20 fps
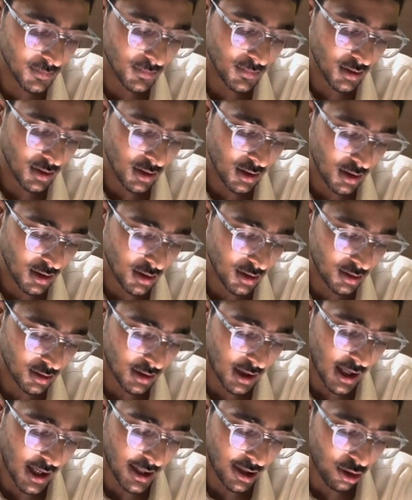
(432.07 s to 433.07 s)

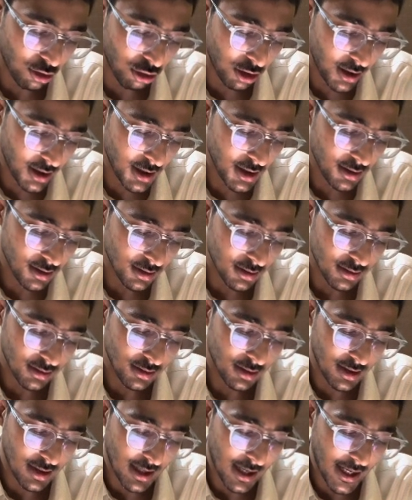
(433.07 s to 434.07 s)
Thyroid gland.
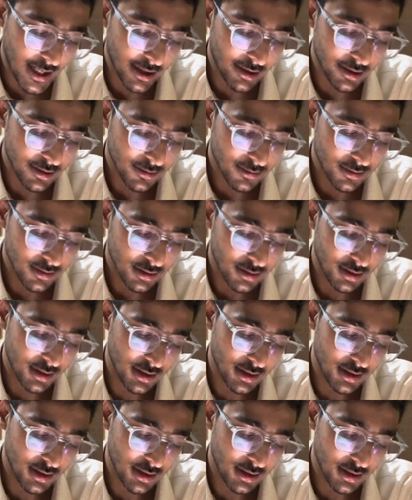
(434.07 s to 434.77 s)
Yes.